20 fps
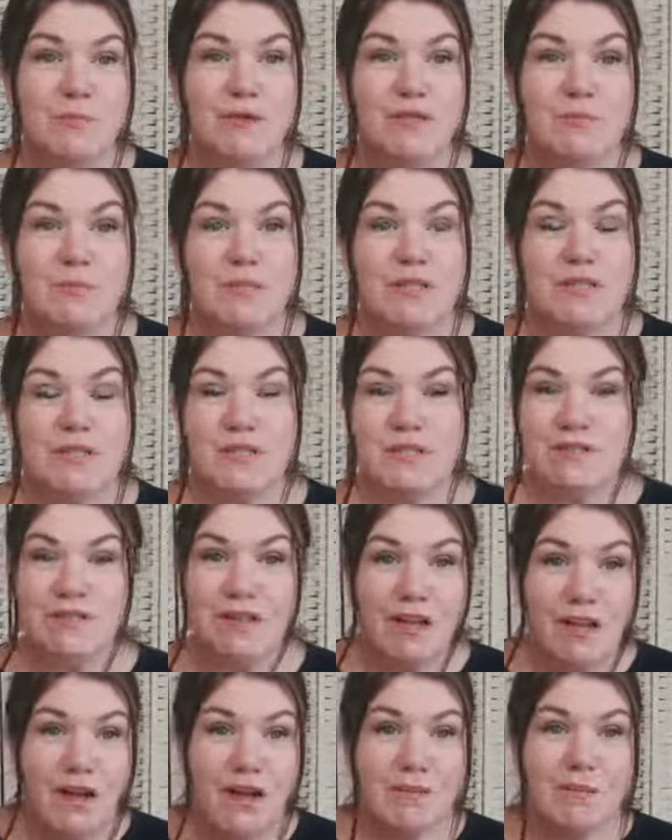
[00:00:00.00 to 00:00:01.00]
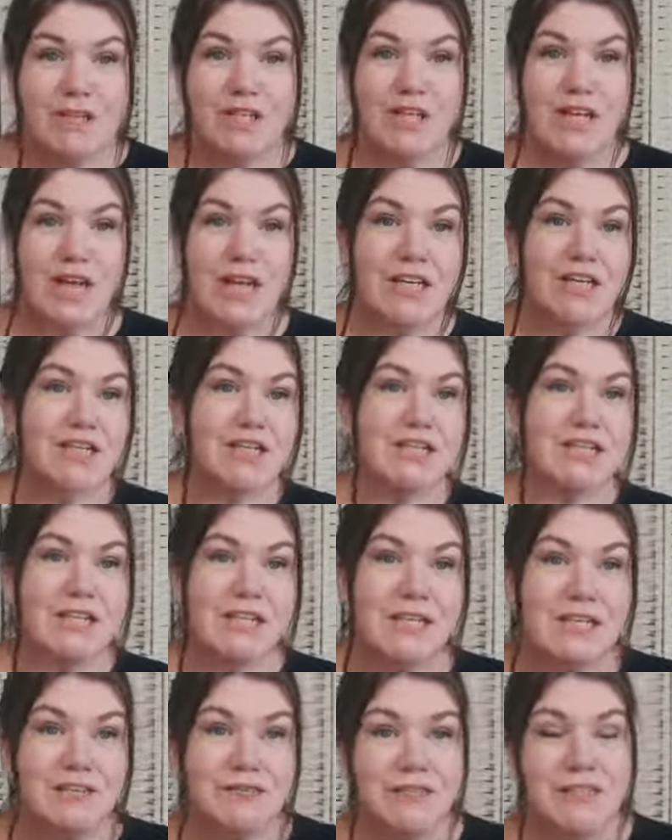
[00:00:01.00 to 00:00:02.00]
movements because of climate change and
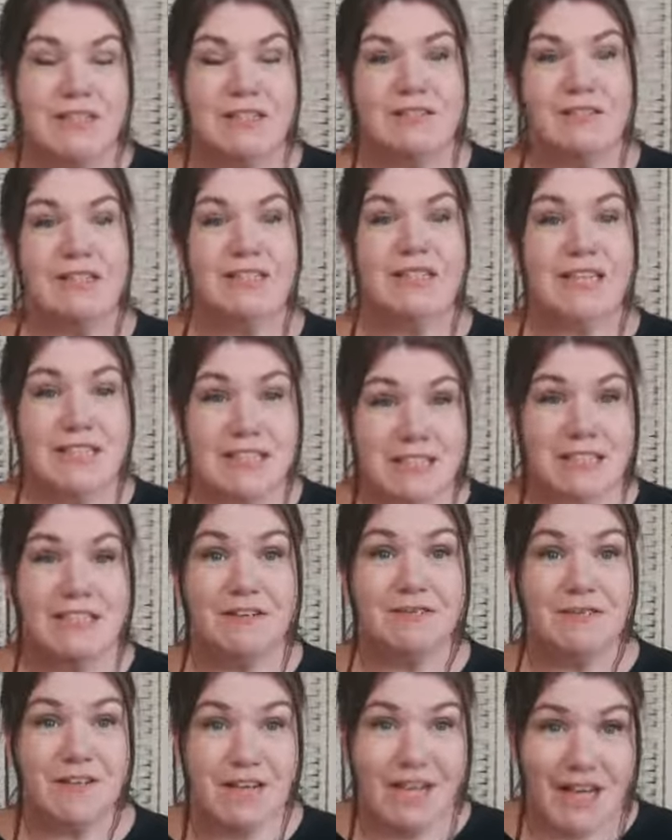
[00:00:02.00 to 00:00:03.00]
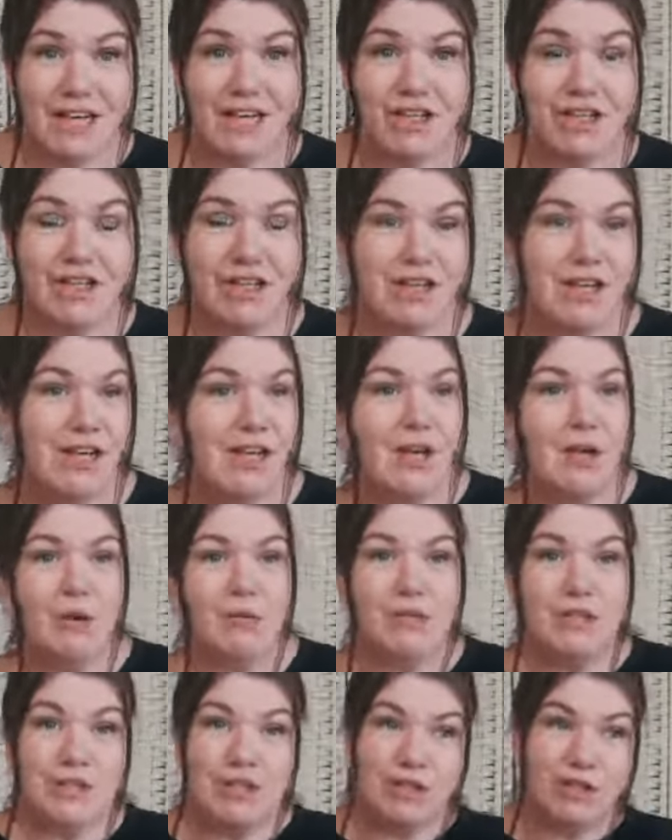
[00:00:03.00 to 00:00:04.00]
desertification,
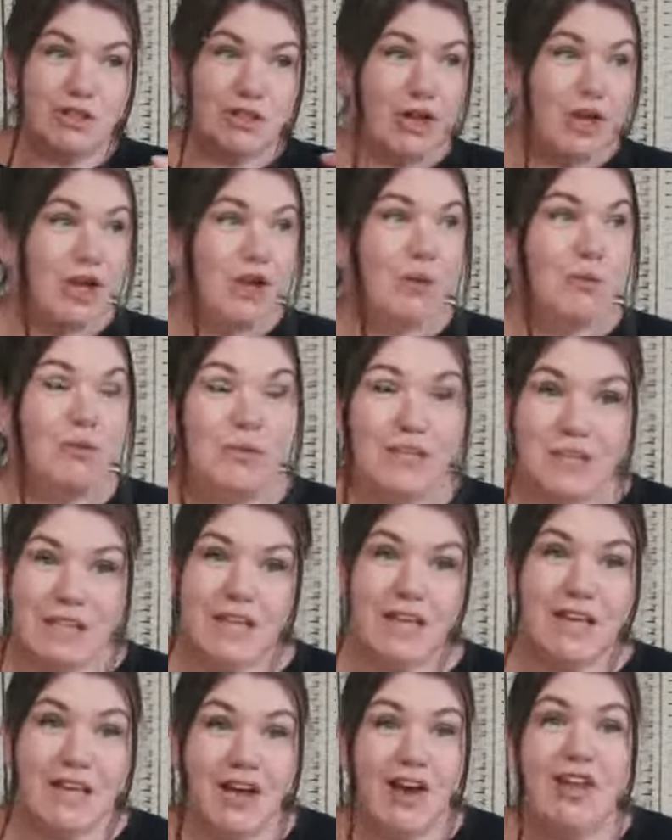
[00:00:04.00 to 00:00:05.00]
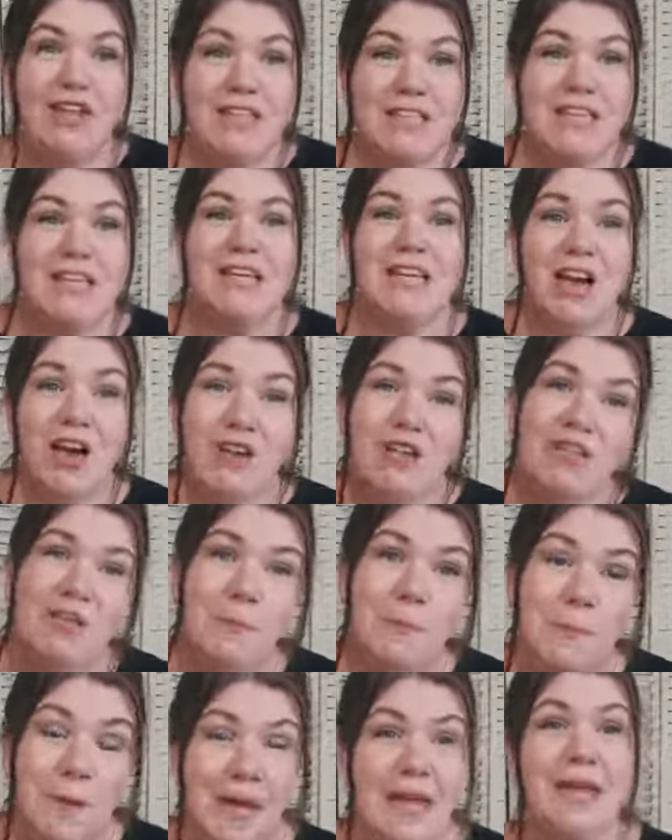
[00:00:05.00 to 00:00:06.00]
which is
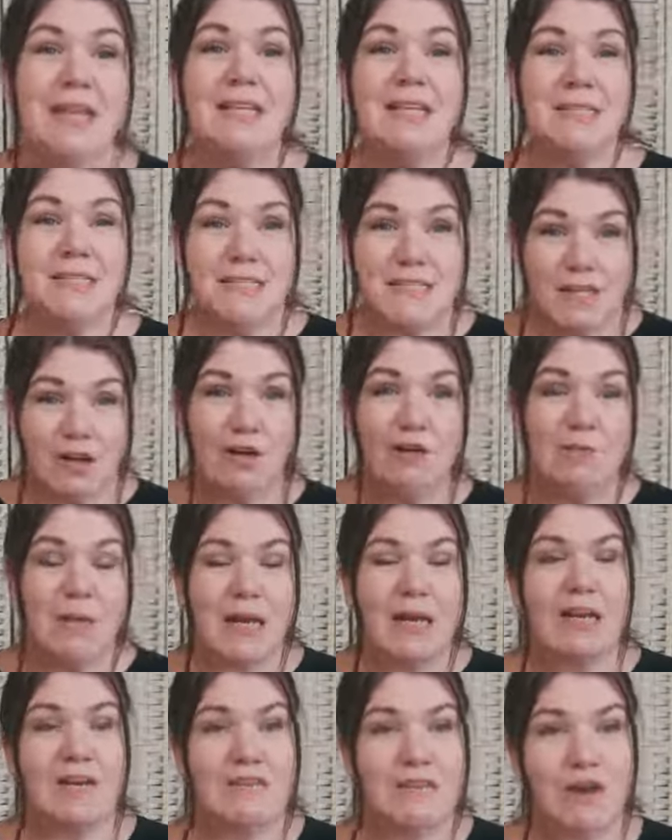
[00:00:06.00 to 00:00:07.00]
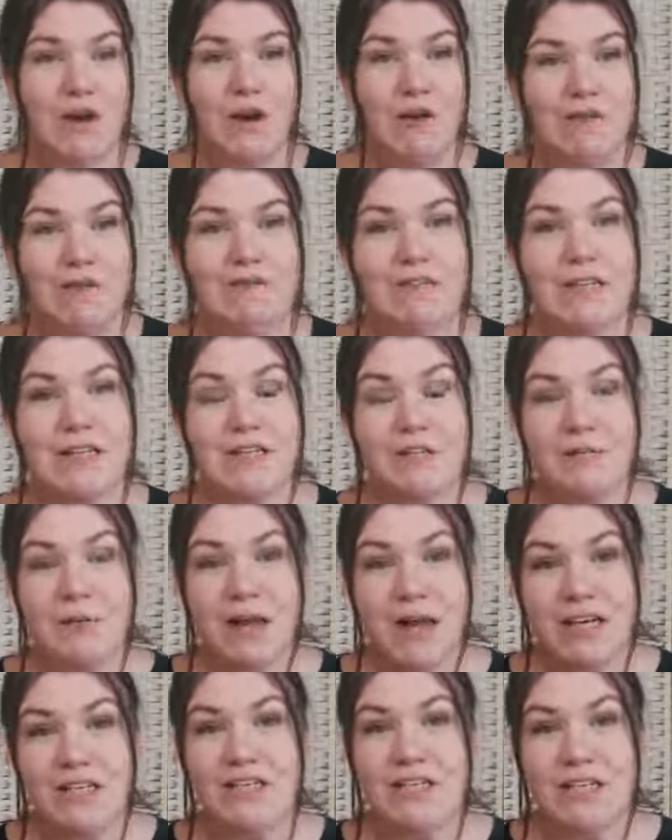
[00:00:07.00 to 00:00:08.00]
underpins so many of the conflicts we
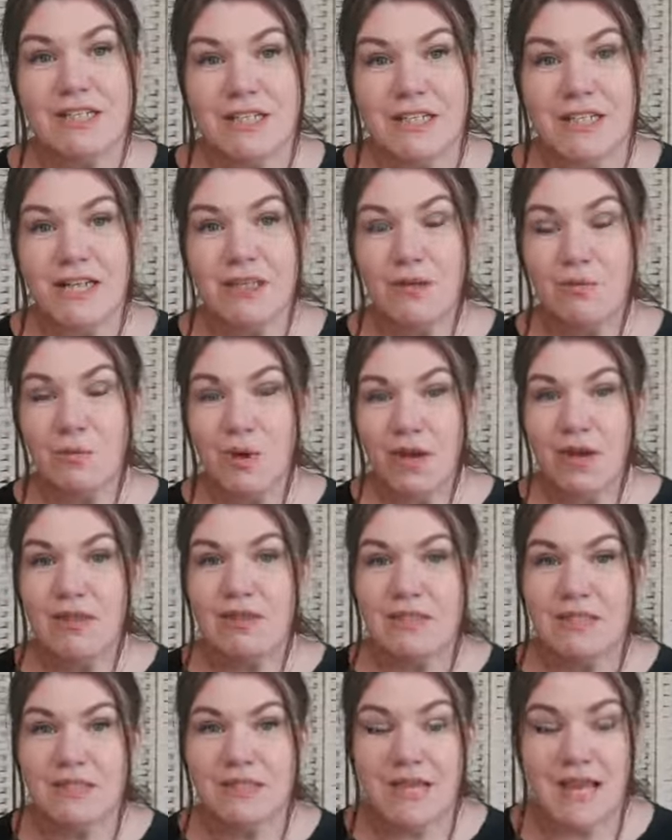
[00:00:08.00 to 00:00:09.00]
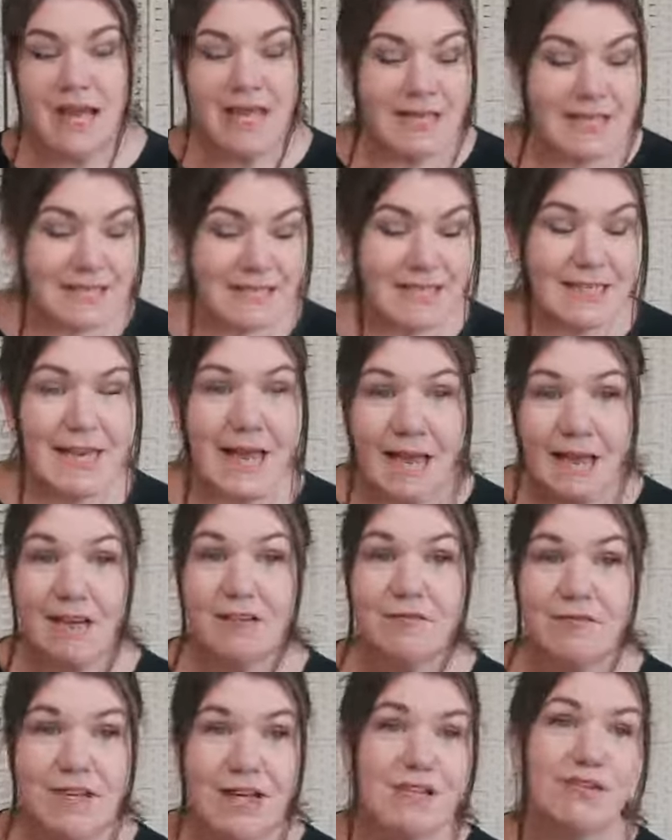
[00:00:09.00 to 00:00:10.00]
actually see in the world today, is lack
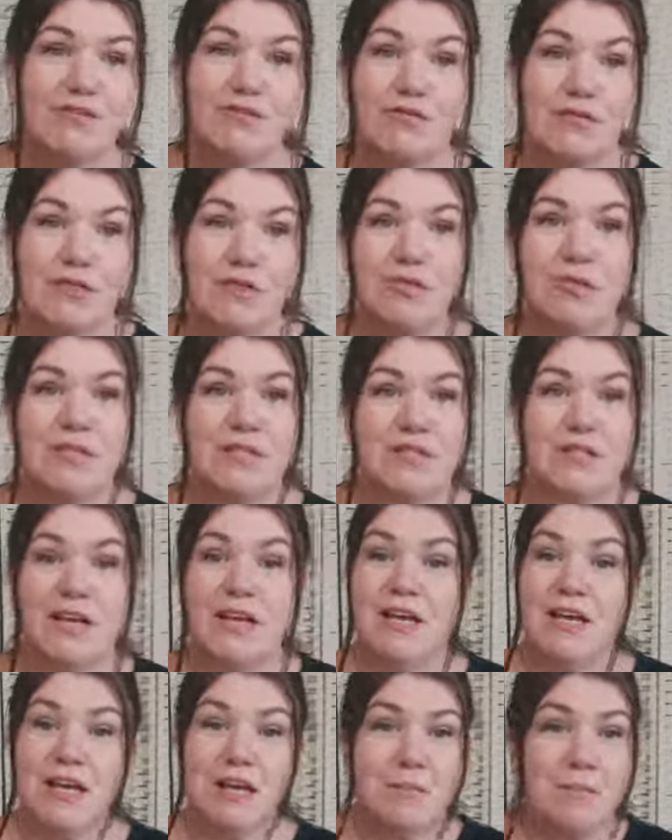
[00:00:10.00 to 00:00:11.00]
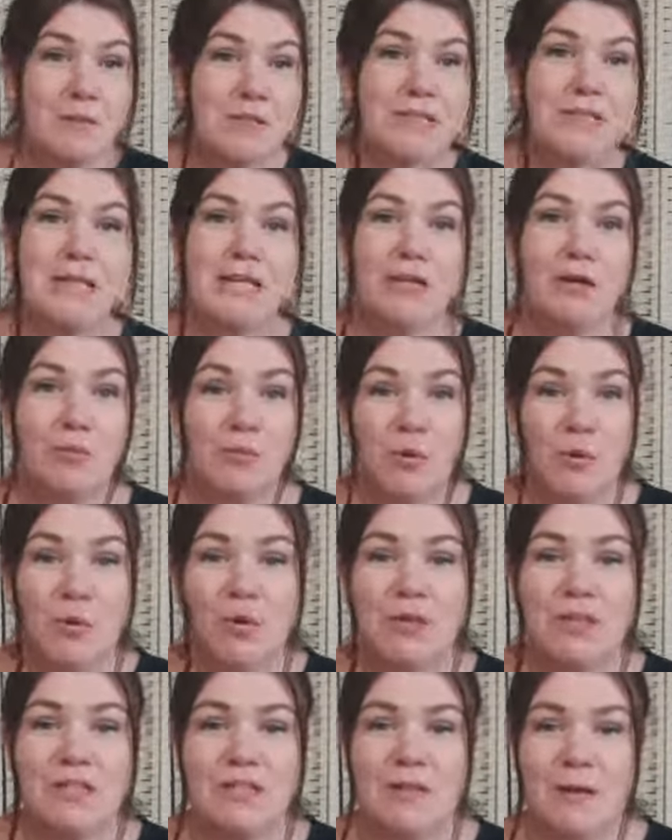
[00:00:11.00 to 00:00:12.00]
of natural resources, in particular
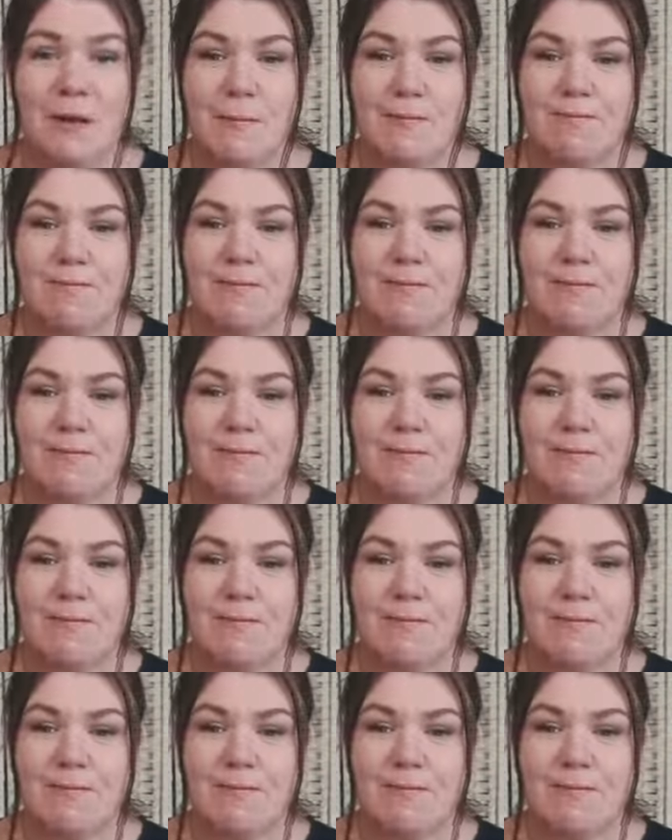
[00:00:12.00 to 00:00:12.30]
water.